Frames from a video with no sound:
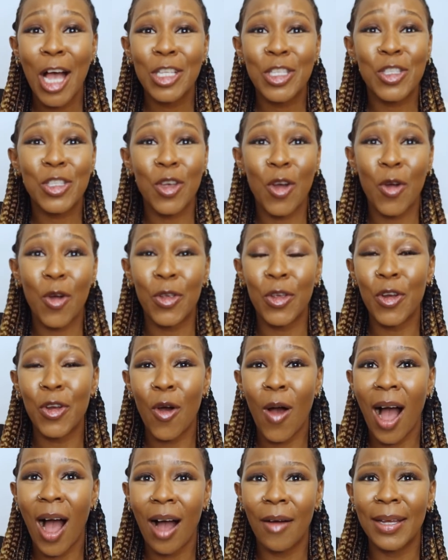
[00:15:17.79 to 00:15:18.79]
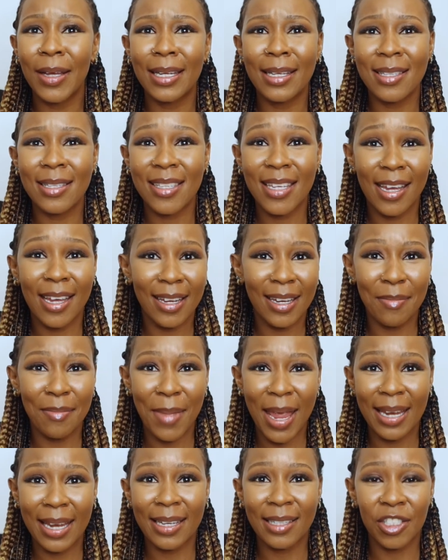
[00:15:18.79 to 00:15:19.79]
So you know how it is here in
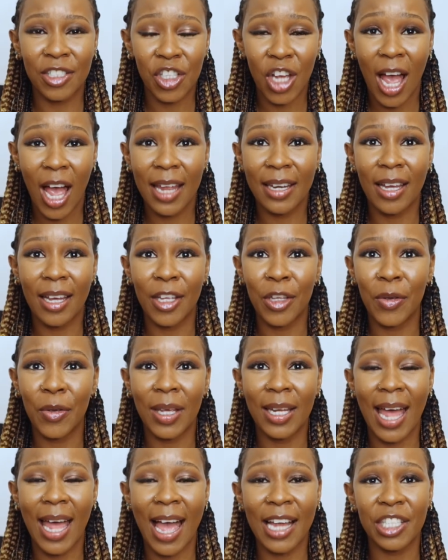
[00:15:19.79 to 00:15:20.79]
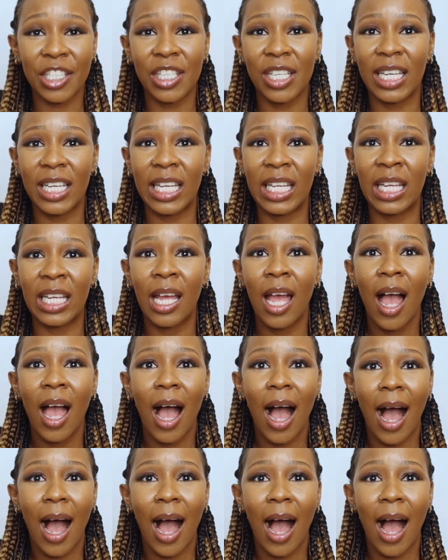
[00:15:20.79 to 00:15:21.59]
mainland China, you can actually